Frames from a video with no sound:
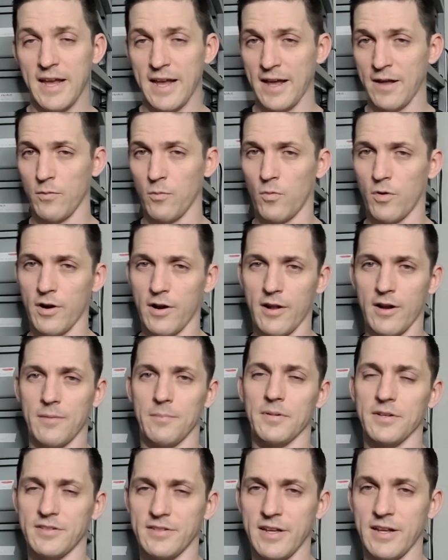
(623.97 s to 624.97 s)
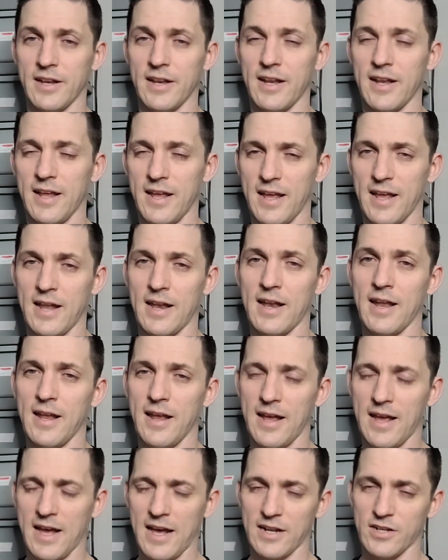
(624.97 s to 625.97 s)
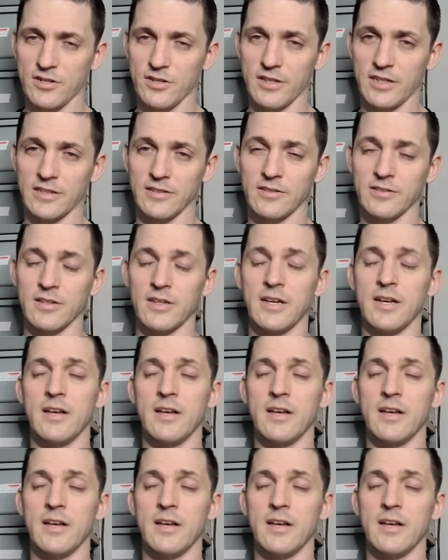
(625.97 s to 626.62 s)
and 100% het hatchlings.